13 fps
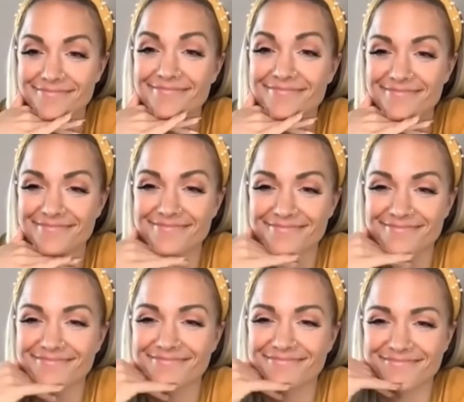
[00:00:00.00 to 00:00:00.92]

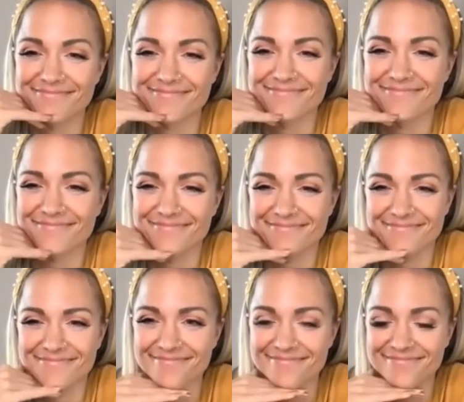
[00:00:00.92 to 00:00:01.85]

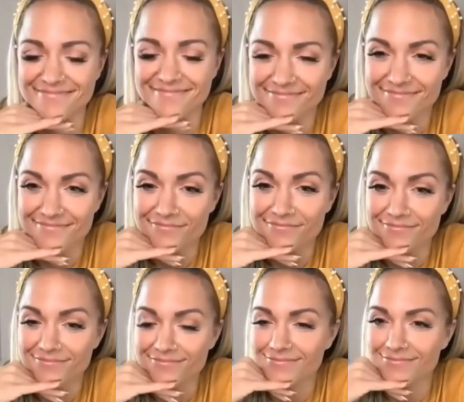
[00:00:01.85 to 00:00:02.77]

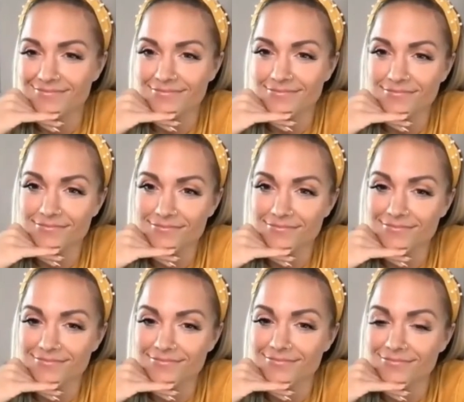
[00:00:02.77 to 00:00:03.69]

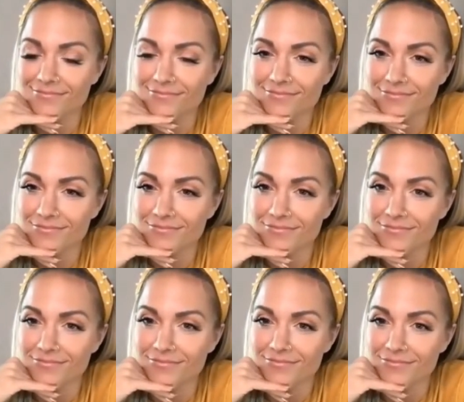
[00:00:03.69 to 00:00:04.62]

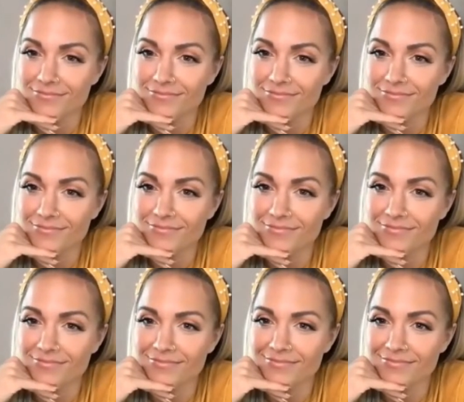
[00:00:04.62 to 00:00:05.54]

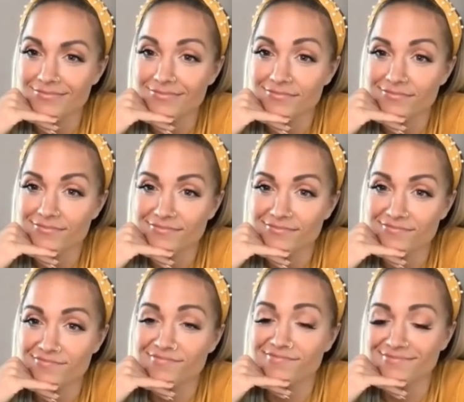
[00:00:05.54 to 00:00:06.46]

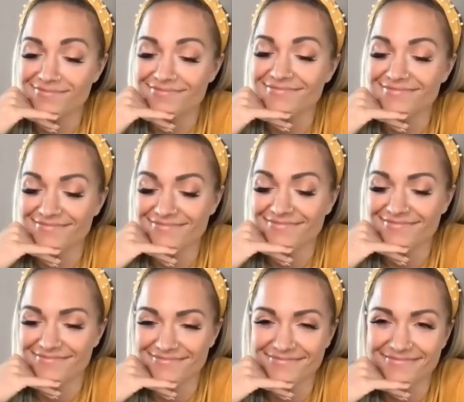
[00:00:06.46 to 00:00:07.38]

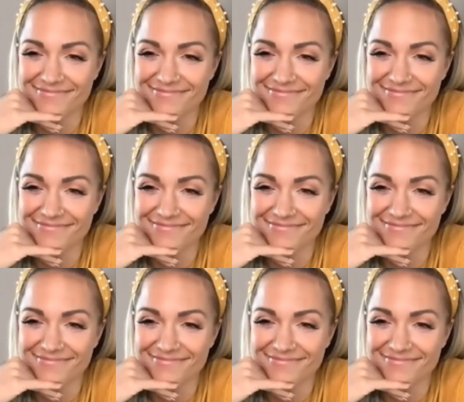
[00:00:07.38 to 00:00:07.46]
[no speech]